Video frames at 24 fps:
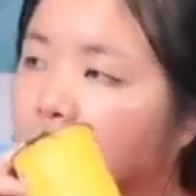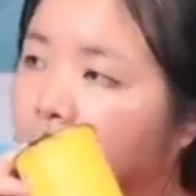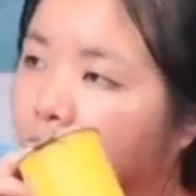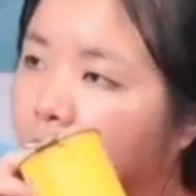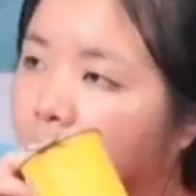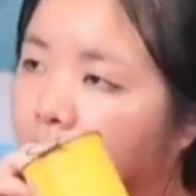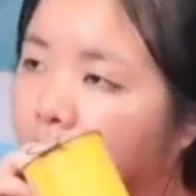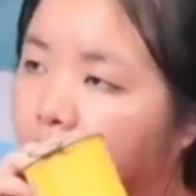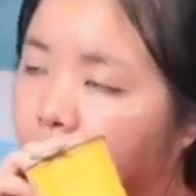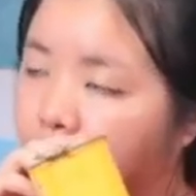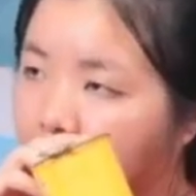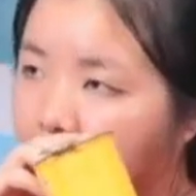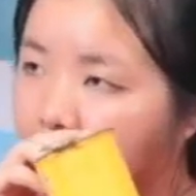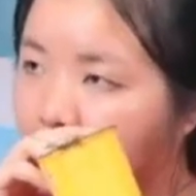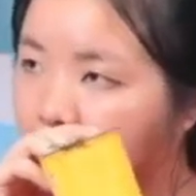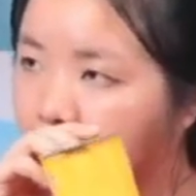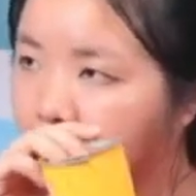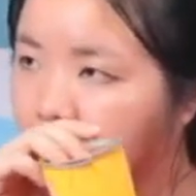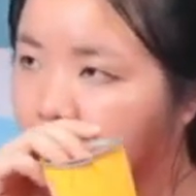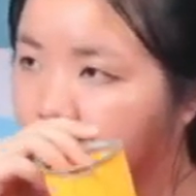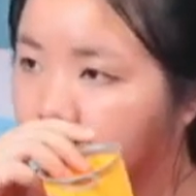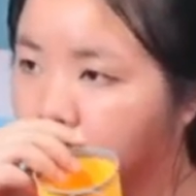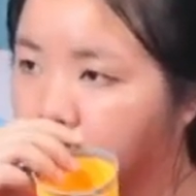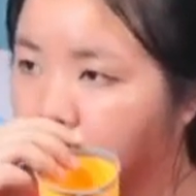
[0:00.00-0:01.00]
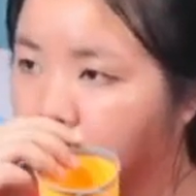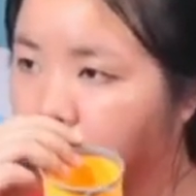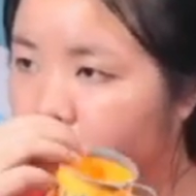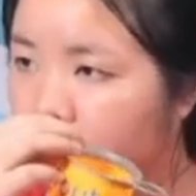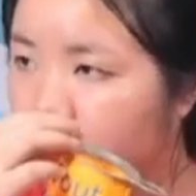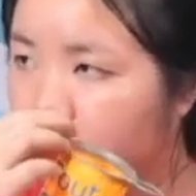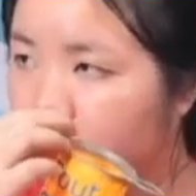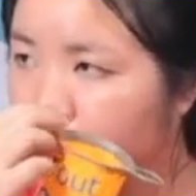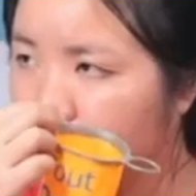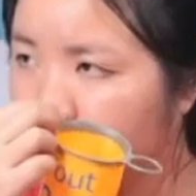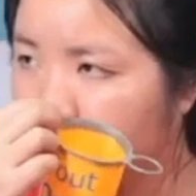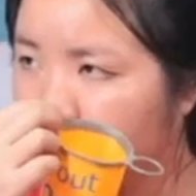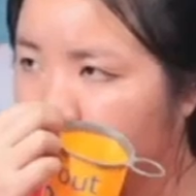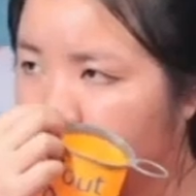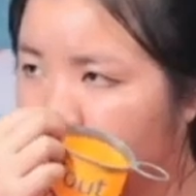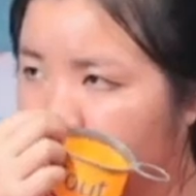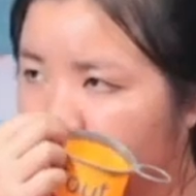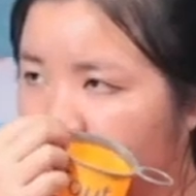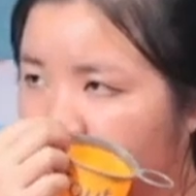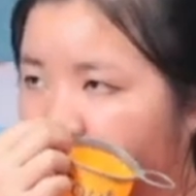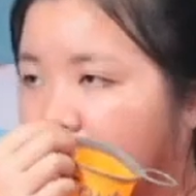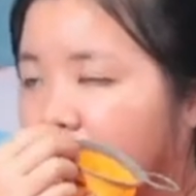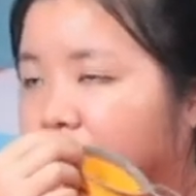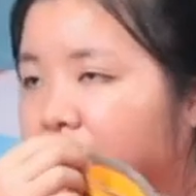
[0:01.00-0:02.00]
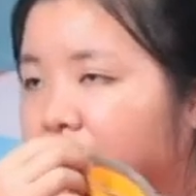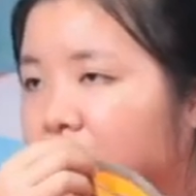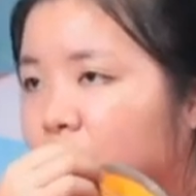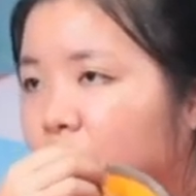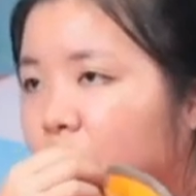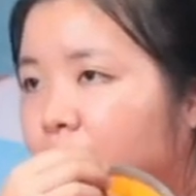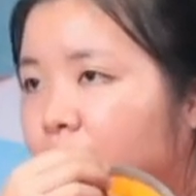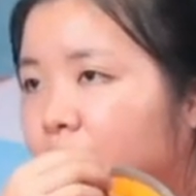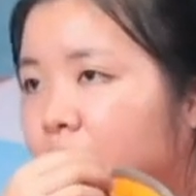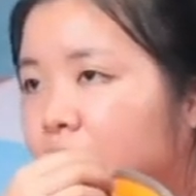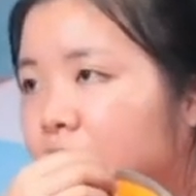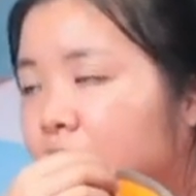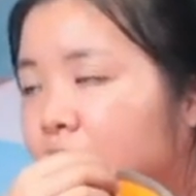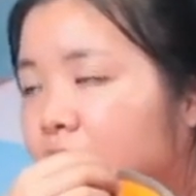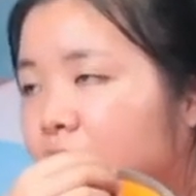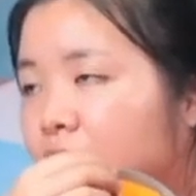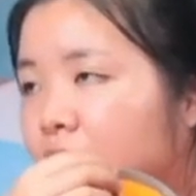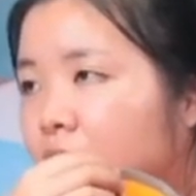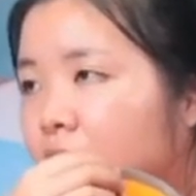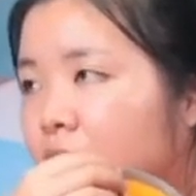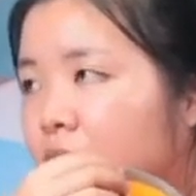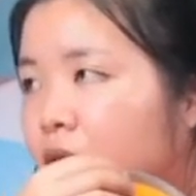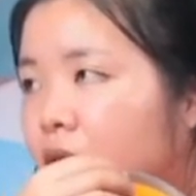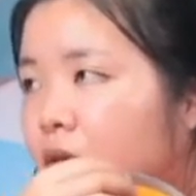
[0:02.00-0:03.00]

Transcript: around uh, 500 pieces,